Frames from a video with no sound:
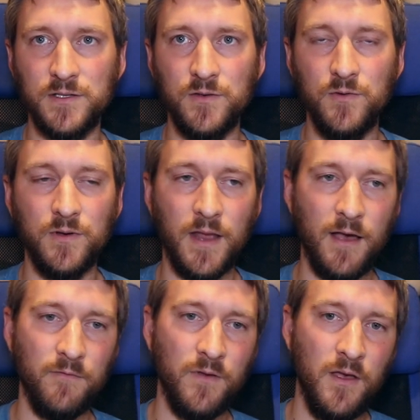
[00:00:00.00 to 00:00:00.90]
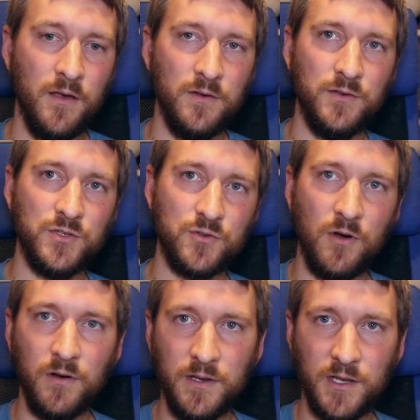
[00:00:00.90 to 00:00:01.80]
So you can have a
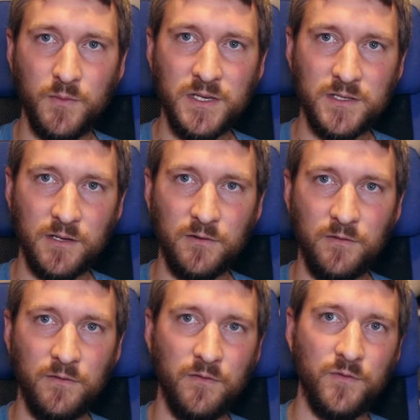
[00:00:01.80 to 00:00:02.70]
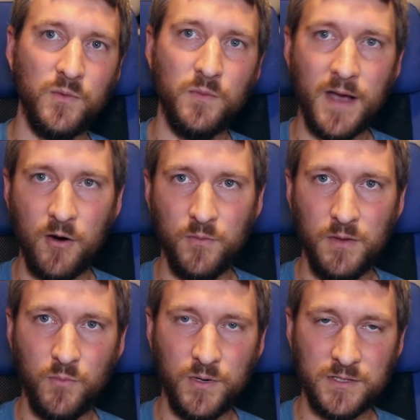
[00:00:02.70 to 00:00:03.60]
strong incoming signal from your power
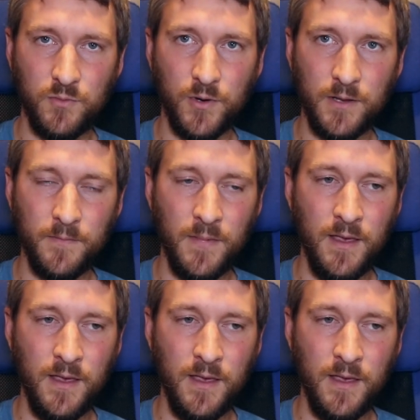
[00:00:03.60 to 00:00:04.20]
beam point-to-point,